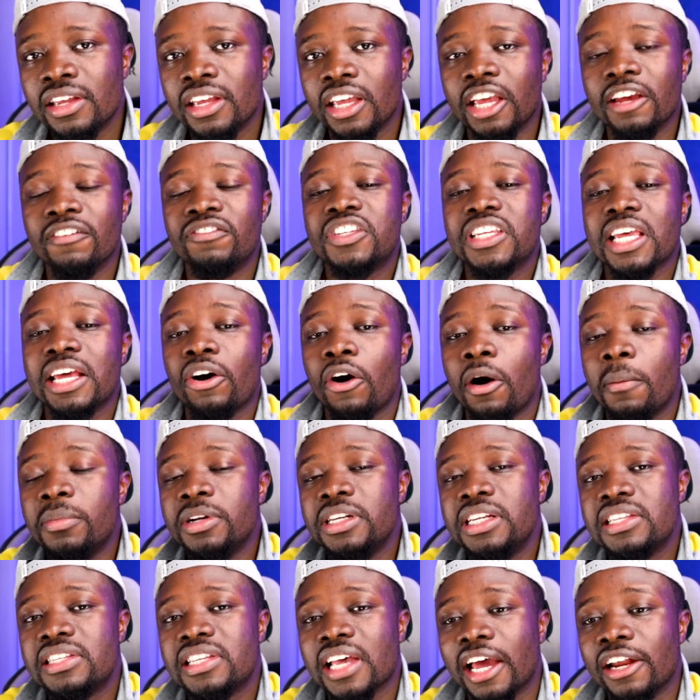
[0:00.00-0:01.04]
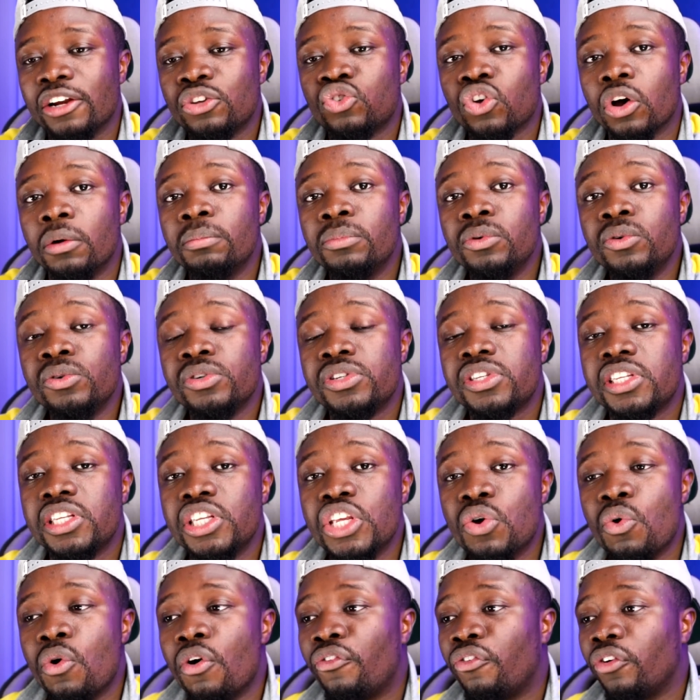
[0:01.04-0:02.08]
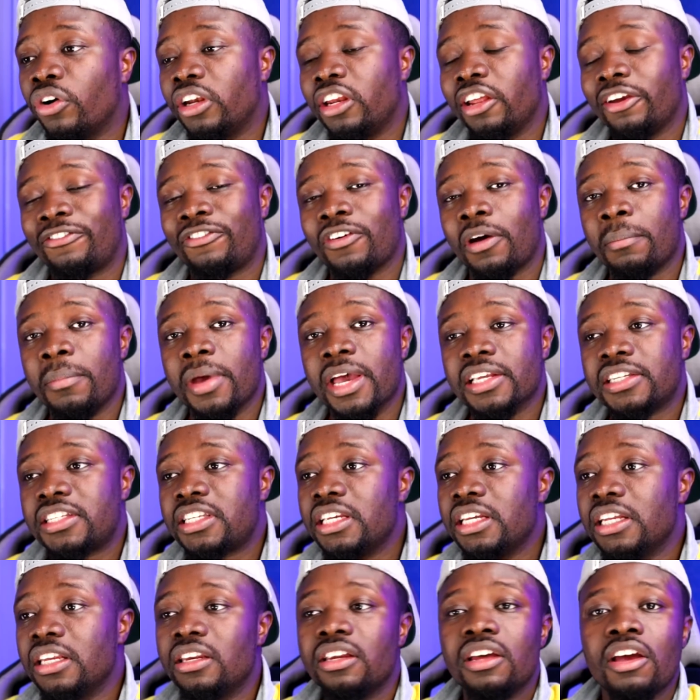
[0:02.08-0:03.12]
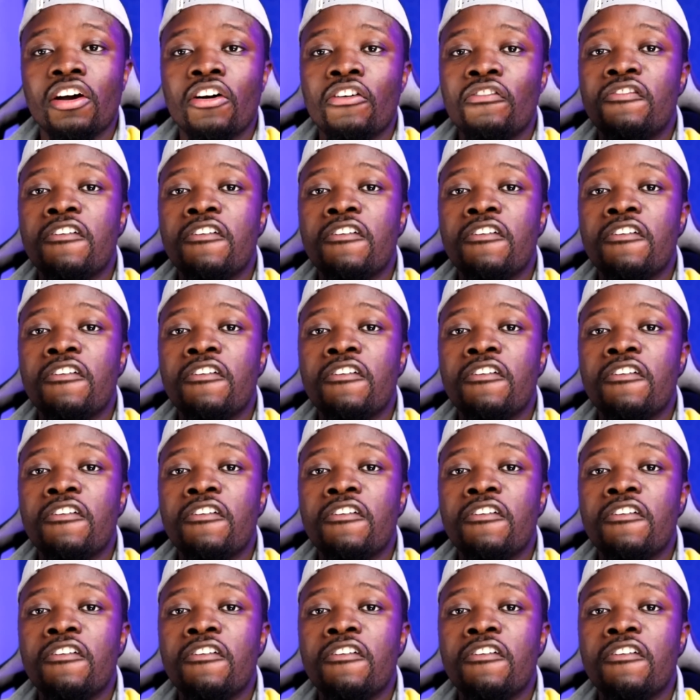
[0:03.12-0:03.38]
if say Omu decided to move see you for defamation,